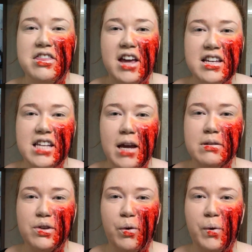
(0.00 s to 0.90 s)
Thanks
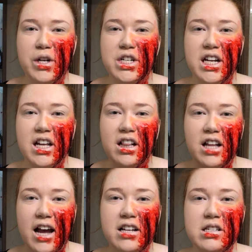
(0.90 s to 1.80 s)
heaps for watching.
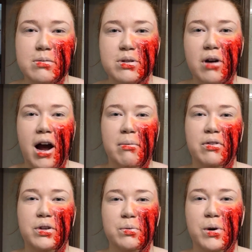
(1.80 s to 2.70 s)
Like and subscribe
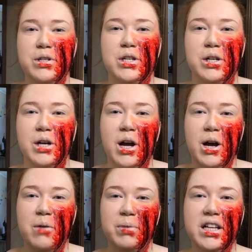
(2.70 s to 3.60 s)
if you want to.
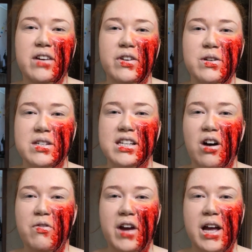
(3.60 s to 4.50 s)
Believe in
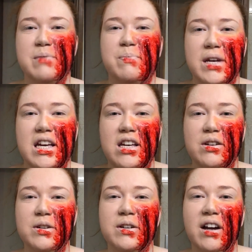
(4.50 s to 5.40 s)
yourself and be
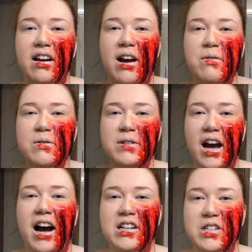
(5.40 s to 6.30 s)
you, and I will
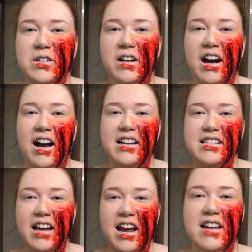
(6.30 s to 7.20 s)
catch you
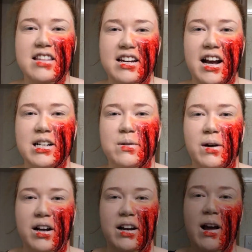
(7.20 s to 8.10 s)
guys in the next
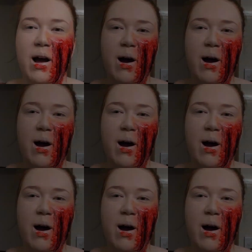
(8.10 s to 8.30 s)
one.